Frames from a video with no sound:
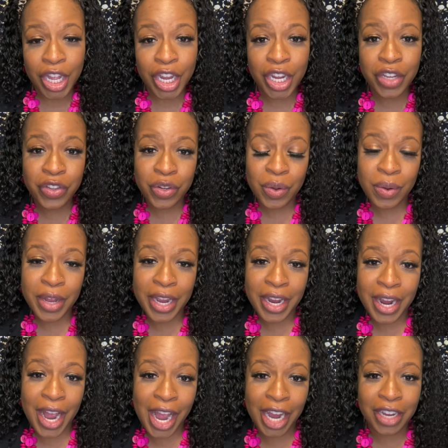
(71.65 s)
And so
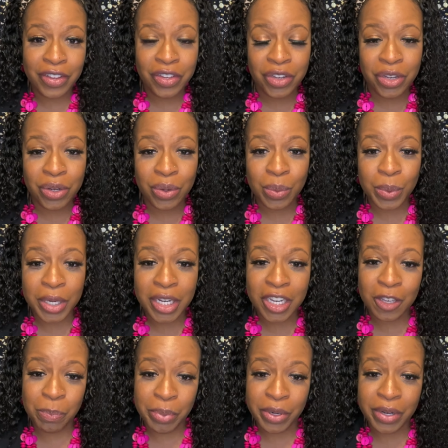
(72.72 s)
like I still would
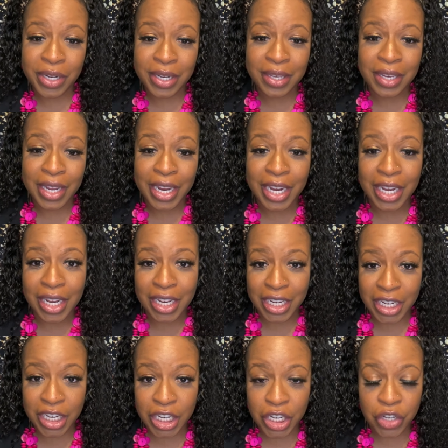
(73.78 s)
experience like
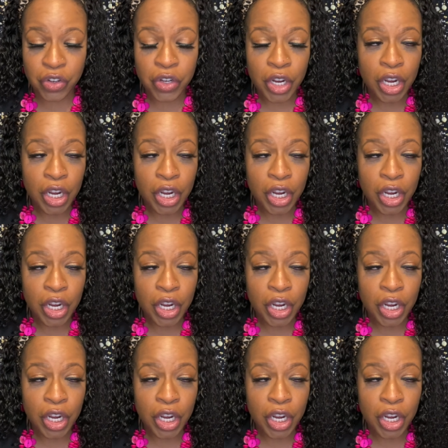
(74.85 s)
leakage.